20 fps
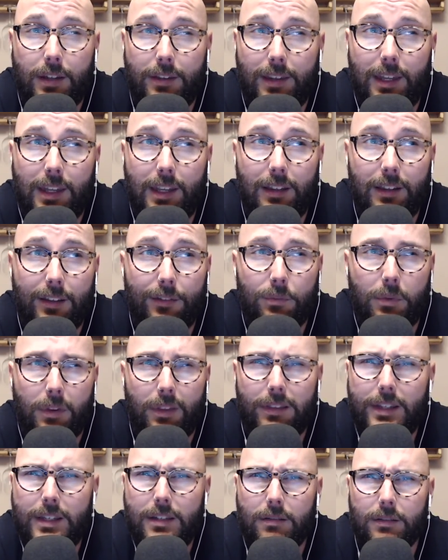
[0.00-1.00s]
think he lived
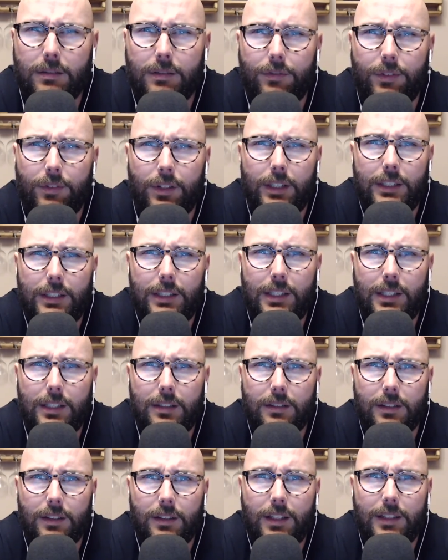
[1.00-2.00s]
with Leon for a
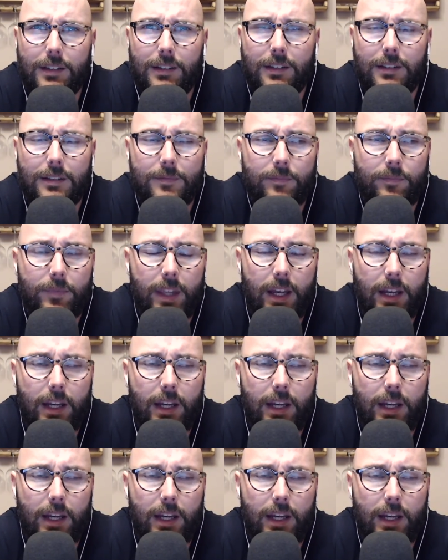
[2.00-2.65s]
year in London,